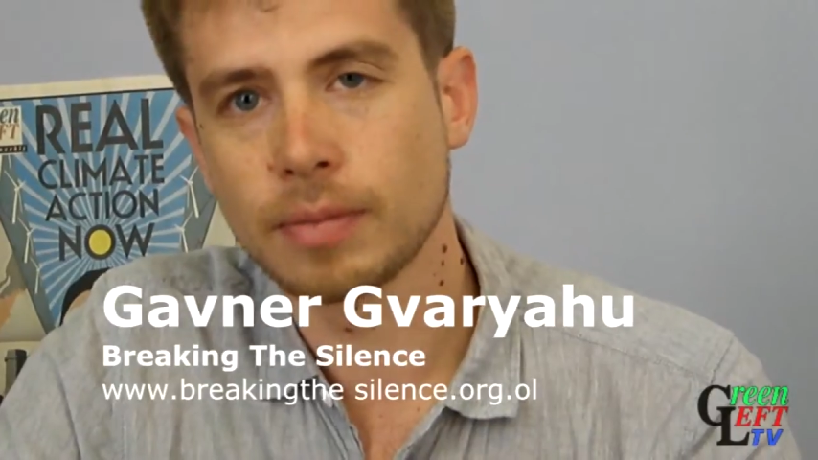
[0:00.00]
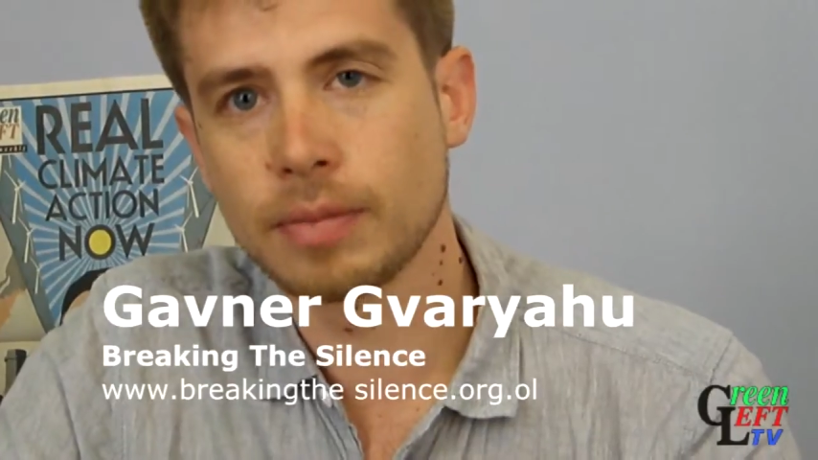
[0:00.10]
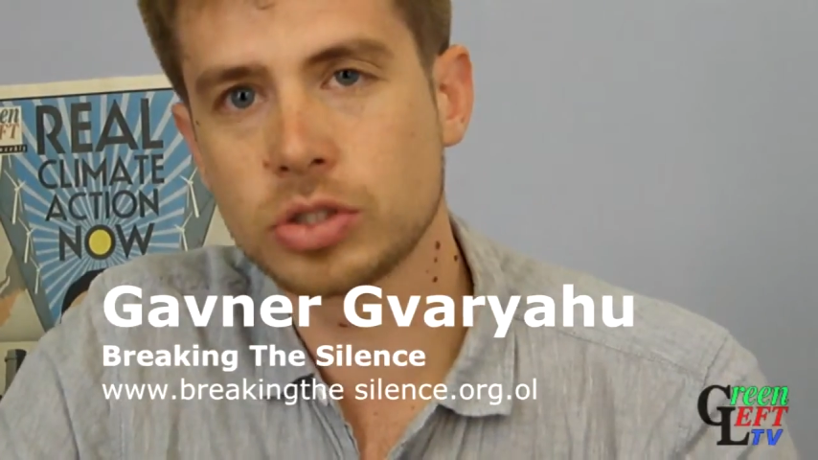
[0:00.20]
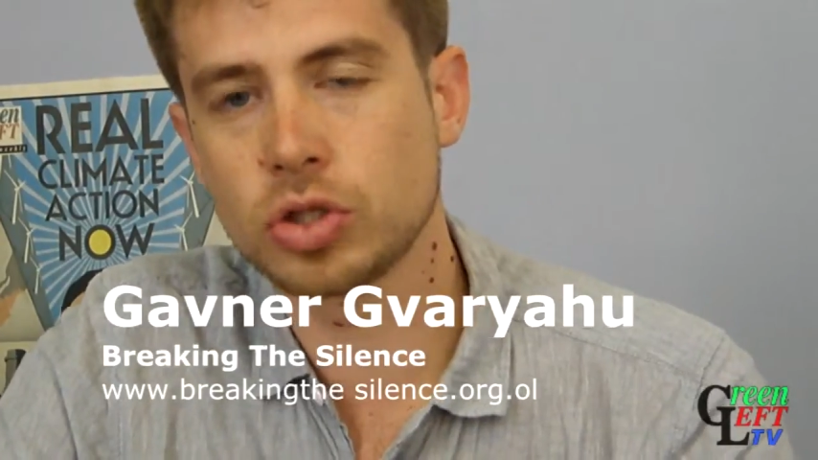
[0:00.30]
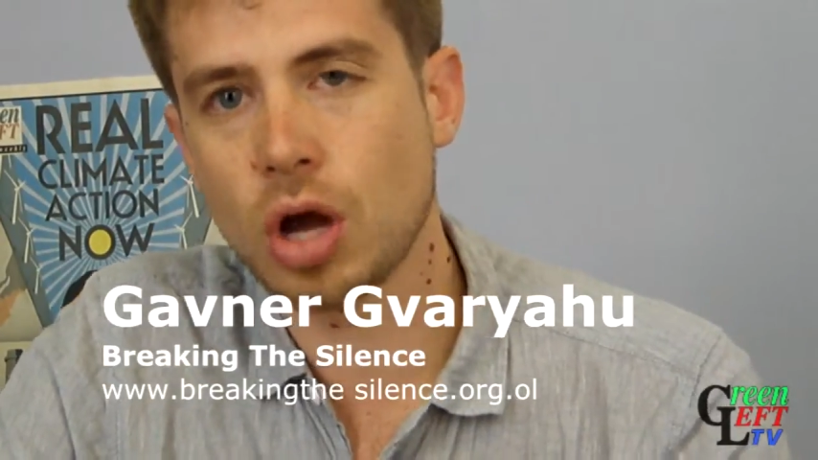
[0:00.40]

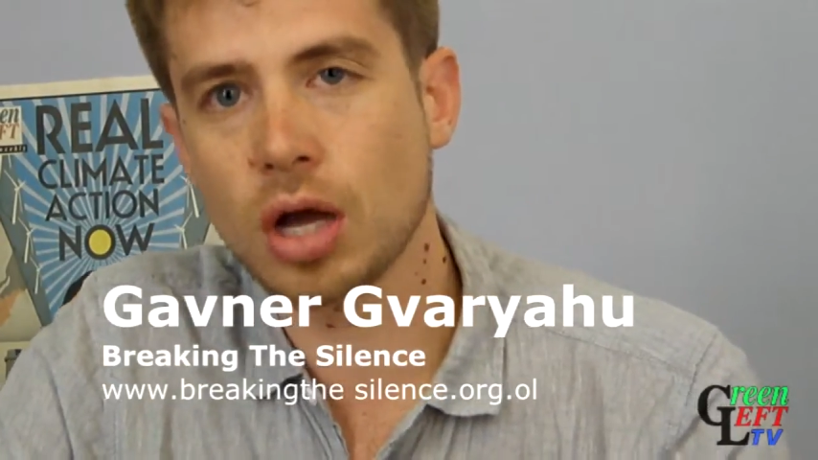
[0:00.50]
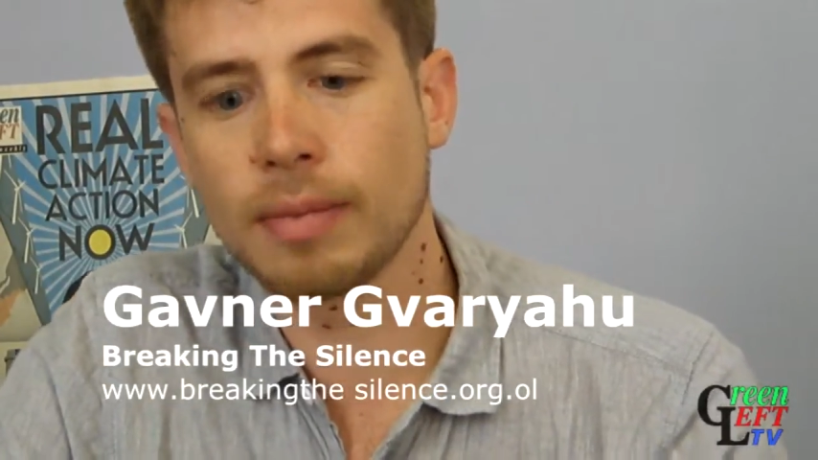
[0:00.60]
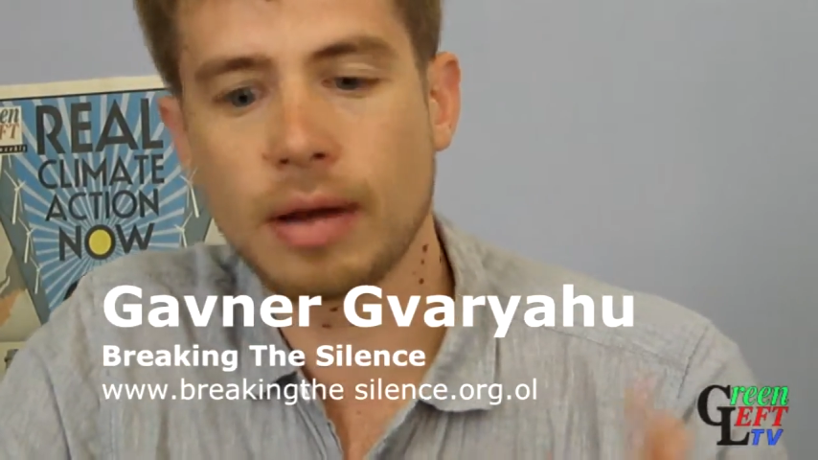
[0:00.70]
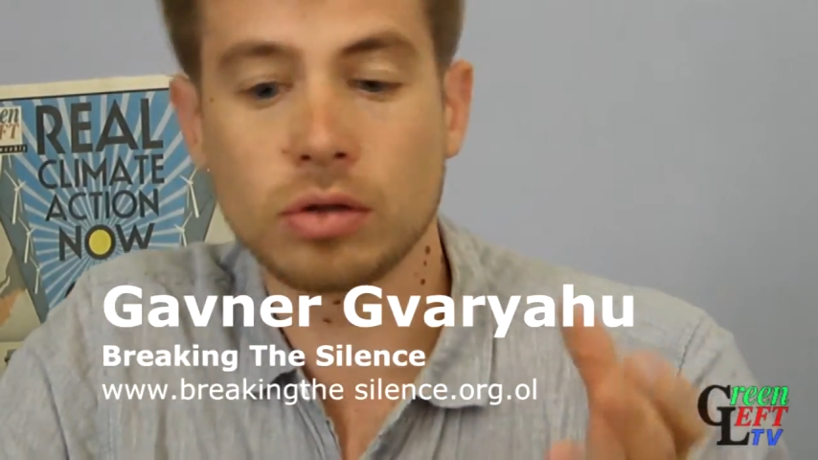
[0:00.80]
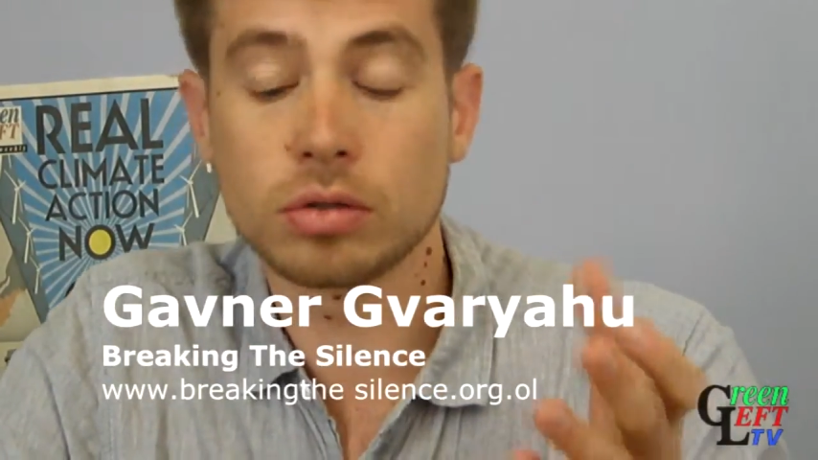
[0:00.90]
Because you're talking
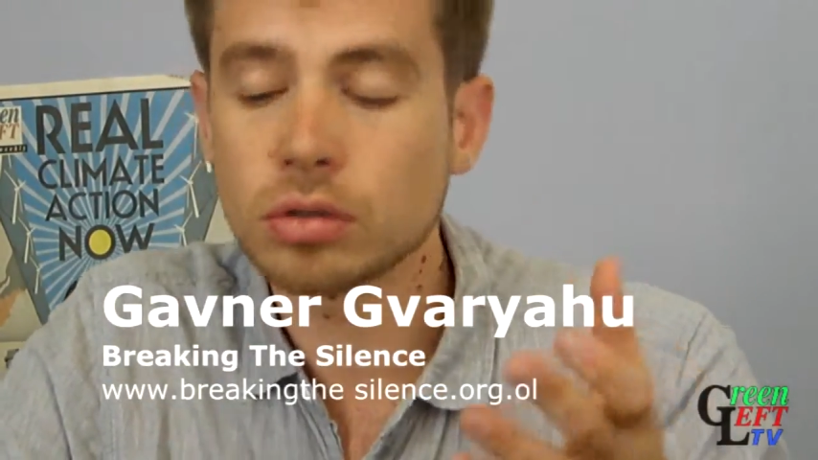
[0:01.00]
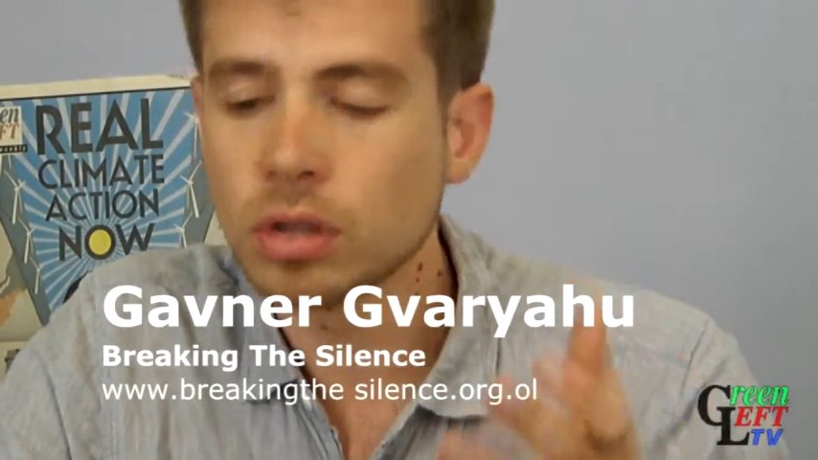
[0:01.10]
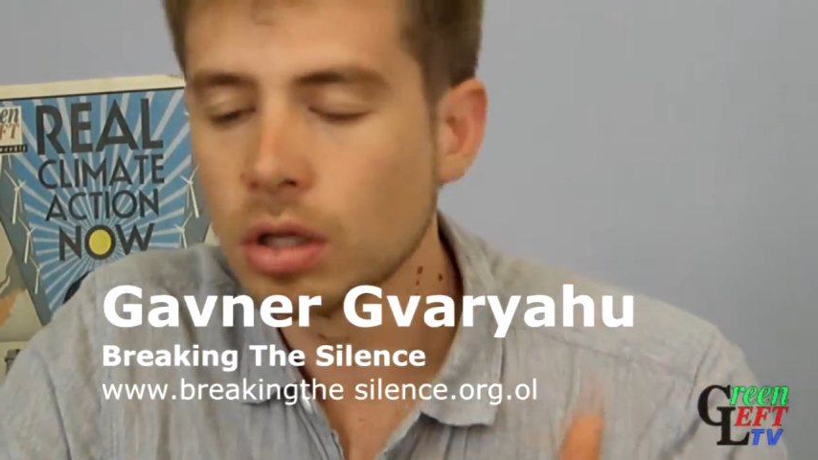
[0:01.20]
about